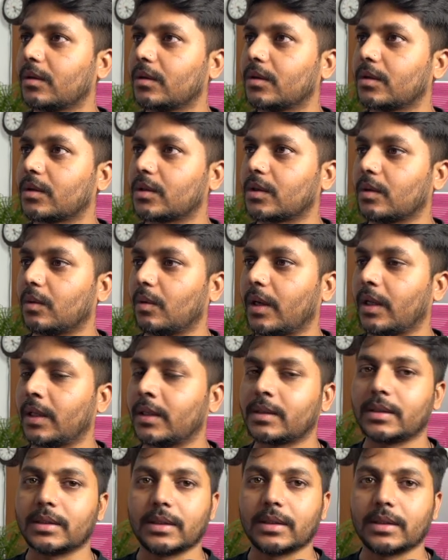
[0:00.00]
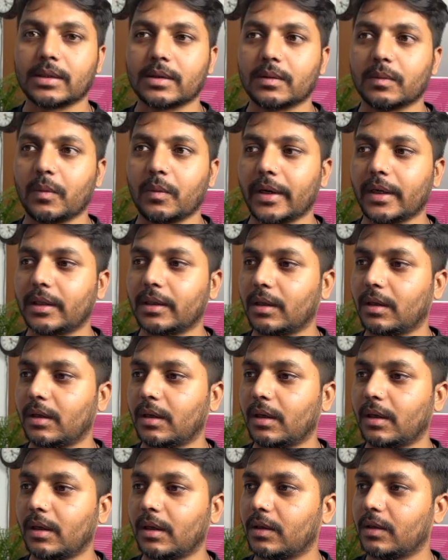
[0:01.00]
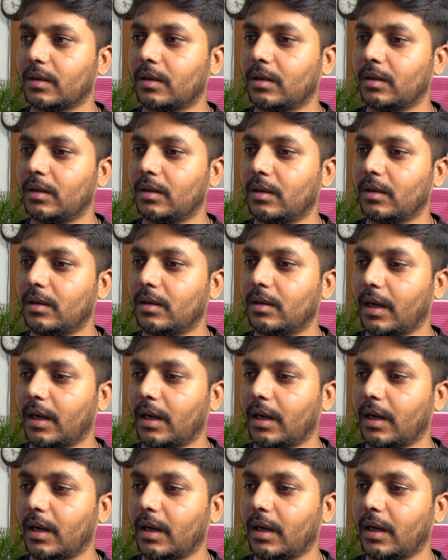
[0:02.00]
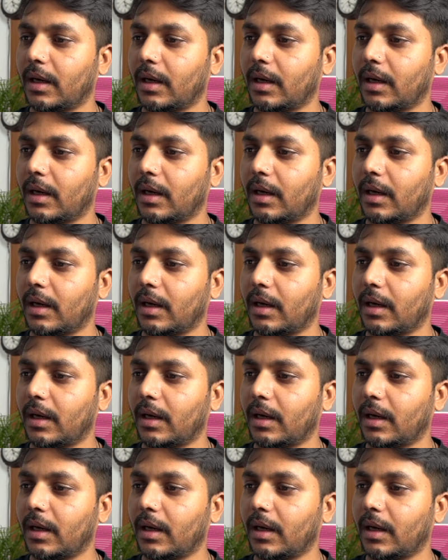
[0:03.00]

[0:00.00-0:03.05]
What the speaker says: So let's just wait and